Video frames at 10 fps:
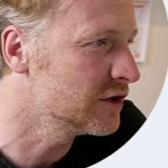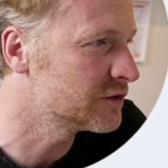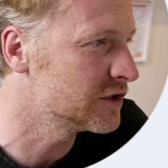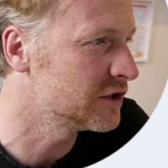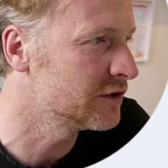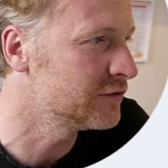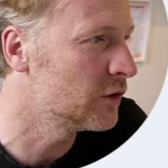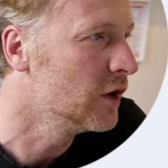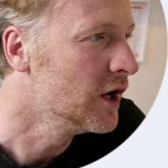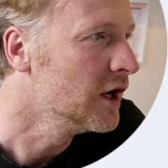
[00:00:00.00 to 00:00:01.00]
I'm going to look
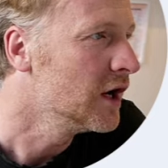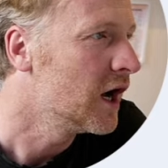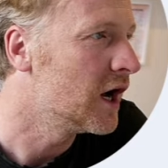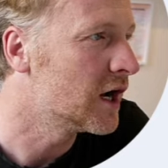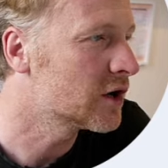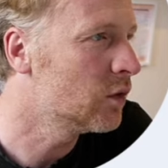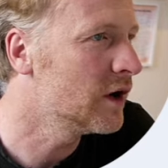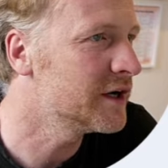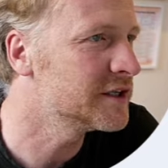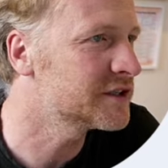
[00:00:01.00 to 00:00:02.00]
for
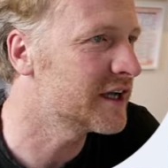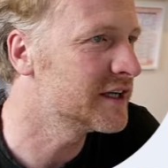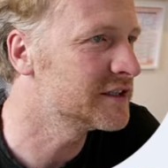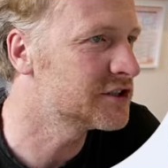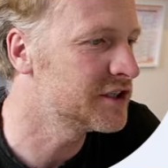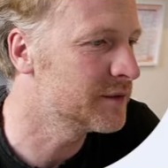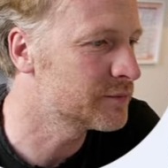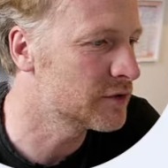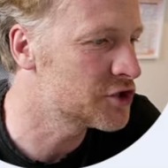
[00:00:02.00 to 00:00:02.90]
Quietness and Siempre.